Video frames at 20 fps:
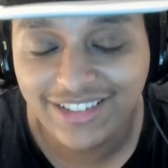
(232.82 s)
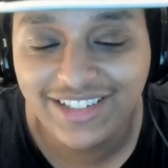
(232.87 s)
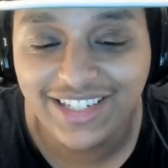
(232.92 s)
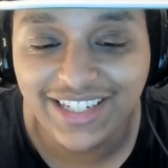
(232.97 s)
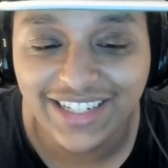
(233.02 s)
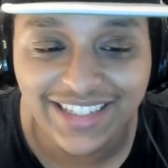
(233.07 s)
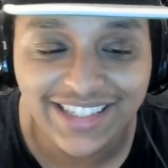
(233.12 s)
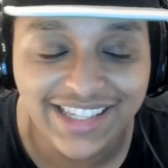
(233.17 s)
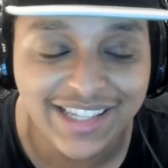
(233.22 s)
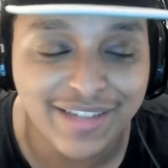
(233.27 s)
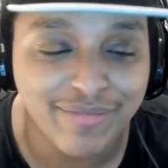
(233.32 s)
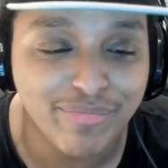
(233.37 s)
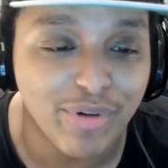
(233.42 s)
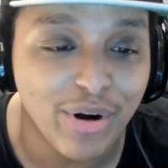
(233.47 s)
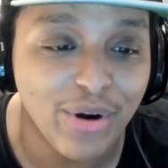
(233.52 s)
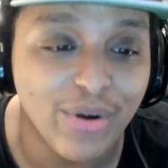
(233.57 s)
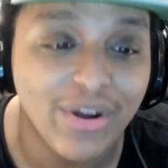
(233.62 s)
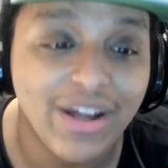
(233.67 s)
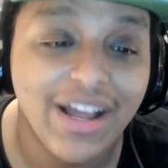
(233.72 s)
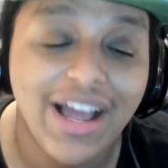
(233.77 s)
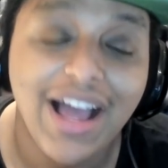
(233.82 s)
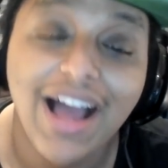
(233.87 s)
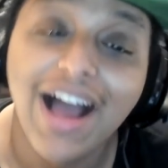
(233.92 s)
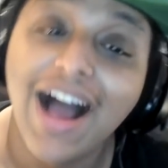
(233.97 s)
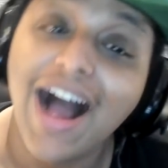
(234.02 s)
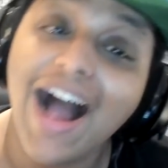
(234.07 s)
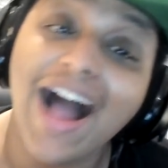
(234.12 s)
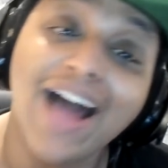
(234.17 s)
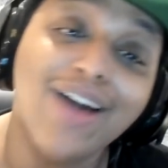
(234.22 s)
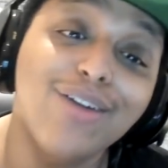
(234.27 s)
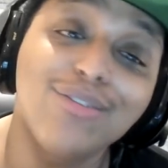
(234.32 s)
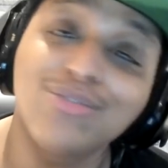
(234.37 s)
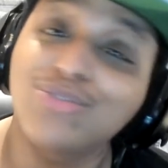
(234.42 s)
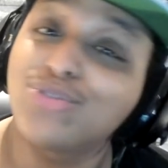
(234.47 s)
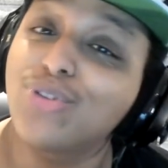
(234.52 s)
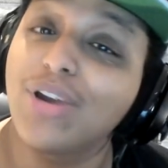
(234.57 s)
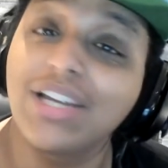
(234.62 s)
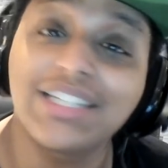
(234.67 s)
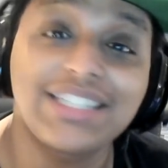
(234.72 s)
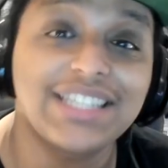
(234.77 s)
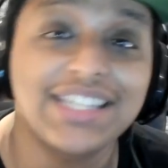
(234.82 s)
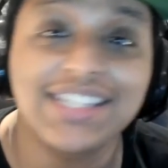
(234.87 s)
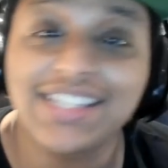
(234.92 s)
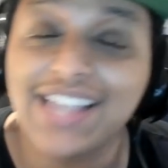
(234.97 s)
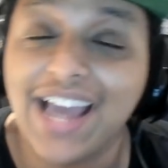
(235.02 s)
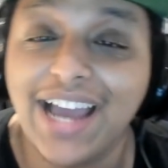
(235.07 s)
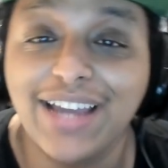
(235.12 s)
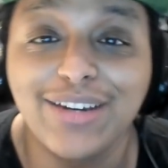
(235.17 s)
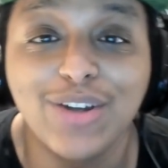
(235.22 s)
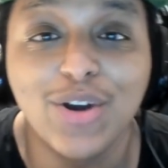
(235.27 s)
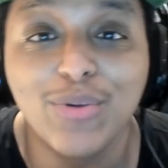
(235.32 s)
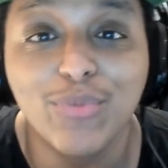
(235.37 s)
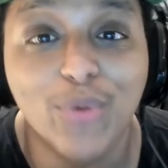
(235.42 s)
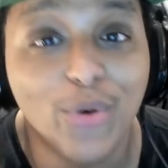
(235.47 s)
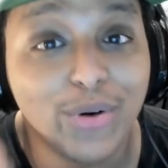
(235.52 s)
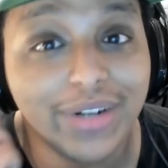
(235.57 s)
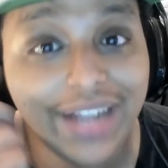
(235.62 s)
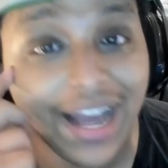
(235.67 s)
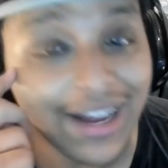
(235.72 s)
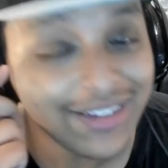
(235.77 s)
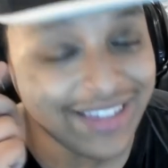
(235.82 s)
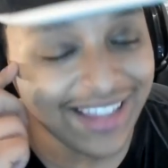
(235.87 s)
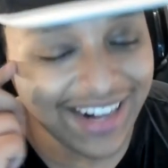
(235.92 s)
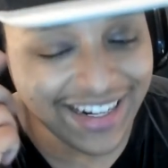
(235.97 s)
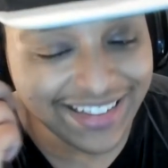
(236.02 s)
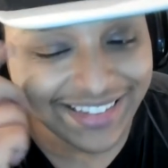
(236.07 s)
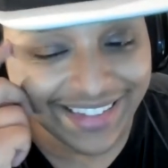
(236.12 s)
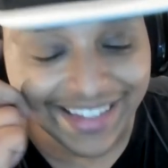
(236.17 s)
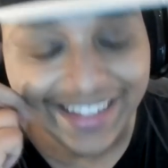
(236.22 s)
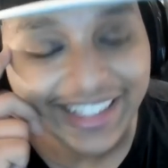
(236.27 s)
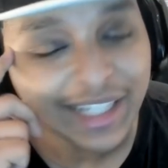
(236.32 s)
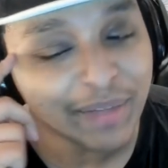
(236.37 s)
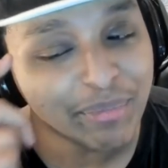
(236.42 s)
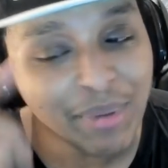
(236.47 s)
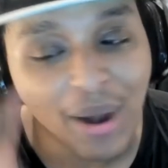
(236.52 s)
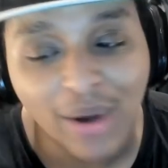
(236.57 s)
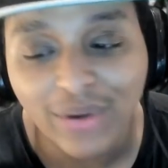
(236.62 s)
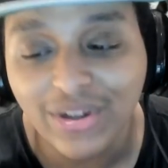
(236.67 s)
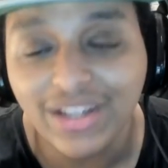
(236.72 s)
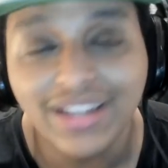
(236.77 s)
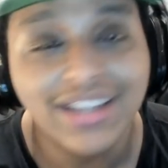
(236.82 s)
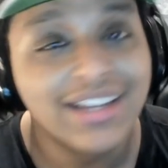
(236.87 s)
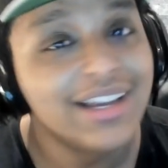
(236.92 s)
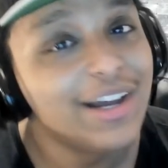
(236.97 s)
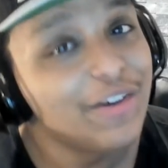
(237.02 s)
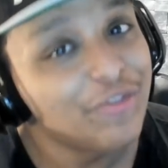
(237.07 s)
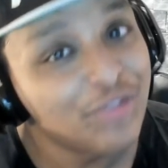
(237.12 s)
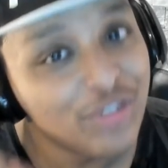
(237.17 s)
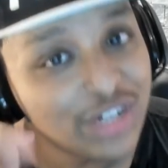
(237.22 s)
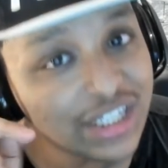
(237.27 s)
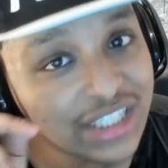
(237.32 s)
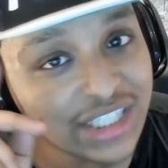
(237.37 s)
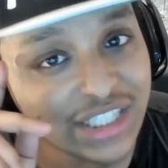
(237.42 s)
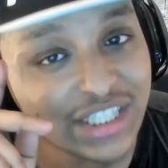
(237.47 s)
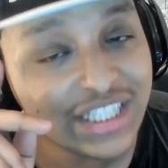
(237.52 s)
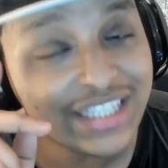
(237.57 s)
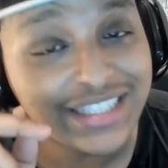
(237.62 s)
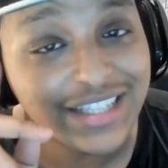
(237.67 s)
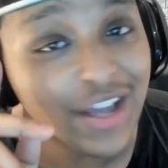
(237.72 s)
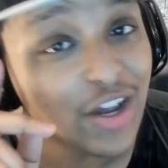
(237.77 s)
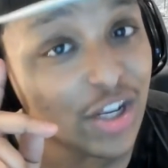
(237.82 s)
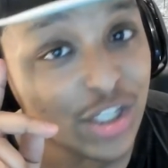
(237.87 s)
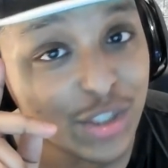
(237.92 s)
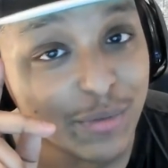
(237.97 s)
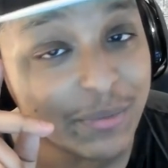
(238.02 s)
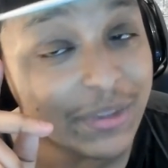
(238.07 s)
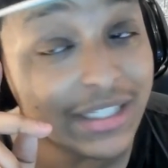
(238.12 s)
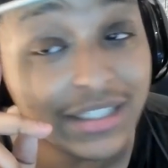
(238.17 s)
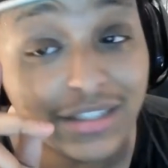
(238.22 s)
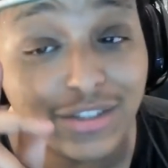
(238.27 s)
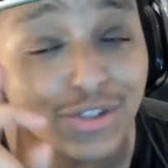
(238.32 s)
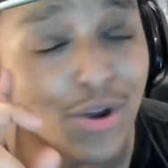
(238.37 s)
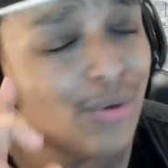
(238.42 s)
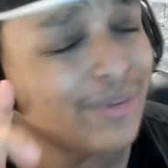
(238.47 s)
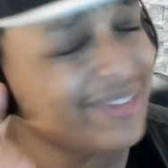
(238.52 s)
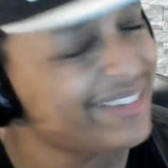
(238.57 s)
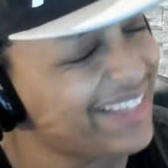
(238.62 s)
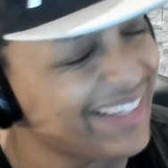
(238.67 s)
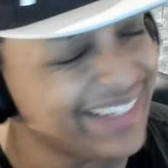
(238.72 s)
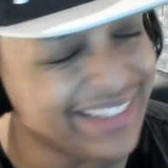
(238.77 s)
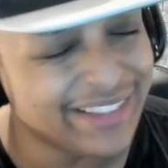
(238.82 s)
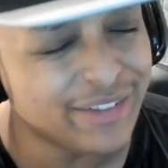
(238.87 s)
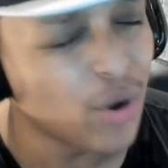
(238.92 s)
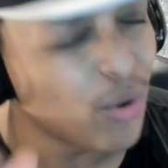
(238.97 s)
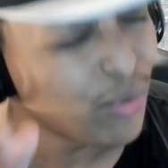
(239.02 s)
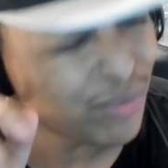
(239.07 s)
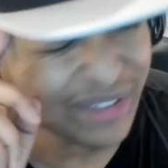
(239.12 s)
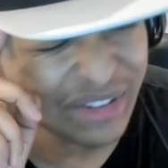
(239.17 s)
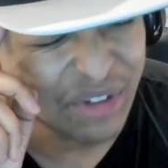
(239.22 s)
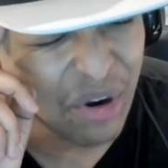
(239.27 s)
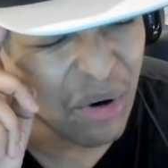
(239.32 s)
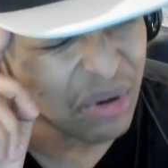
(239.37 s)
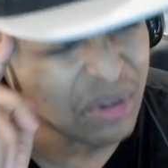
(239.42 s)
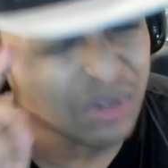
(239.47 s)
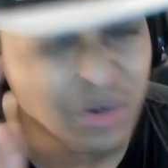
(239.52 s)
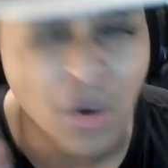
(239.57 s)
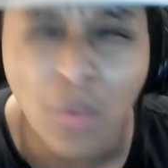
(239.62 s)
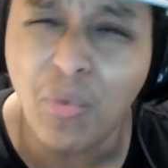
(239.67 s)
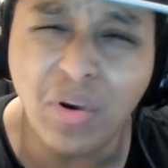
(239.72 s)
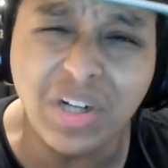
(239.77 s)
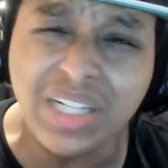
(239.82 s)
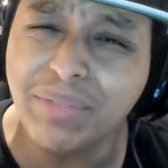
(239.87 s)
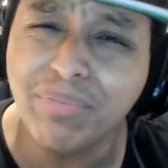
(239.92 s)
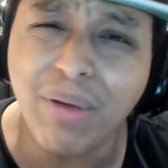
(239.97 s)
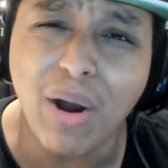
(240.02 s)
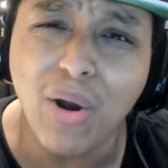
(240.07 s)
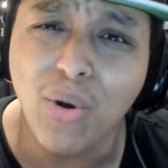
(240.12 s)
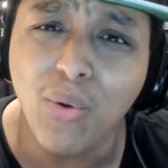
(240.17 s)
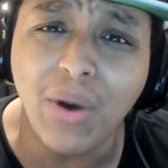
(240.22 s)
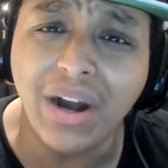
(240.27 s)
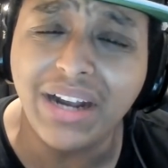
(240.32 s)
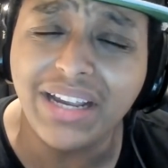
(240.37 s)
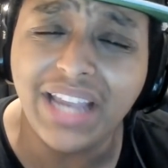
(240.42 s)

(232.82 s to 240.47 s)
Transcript: Jesus, bro. I don't trust this guy no more. Now that I think about it, first he tells me don't think, don't, don't, don't worry about who I